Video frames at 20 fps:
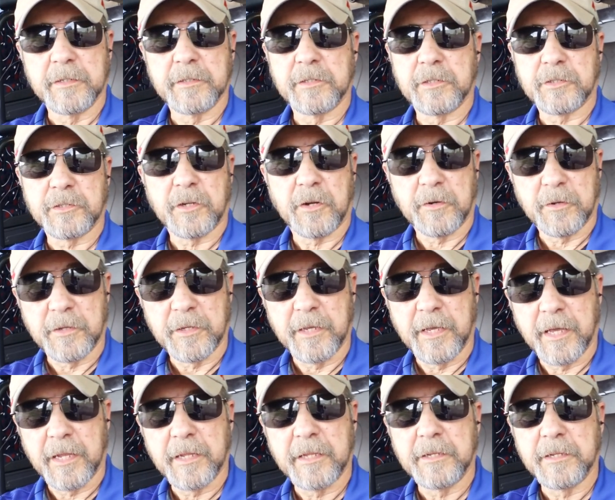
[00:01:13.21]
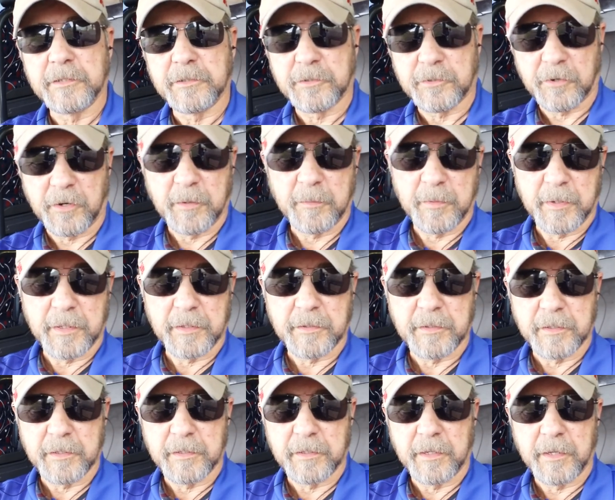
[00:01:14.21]
and just started yelling and screaming
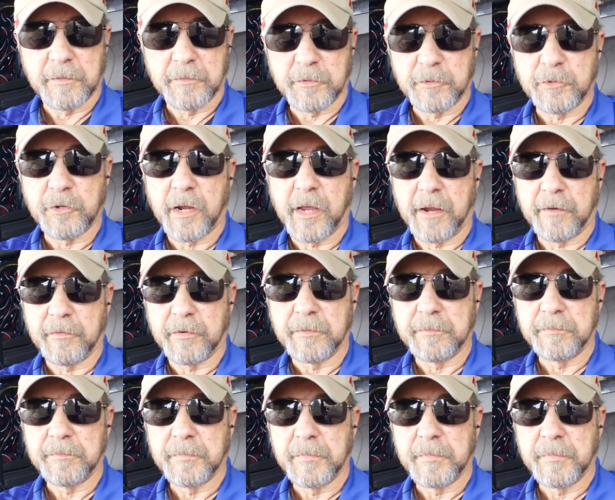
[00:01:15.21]
at the driver.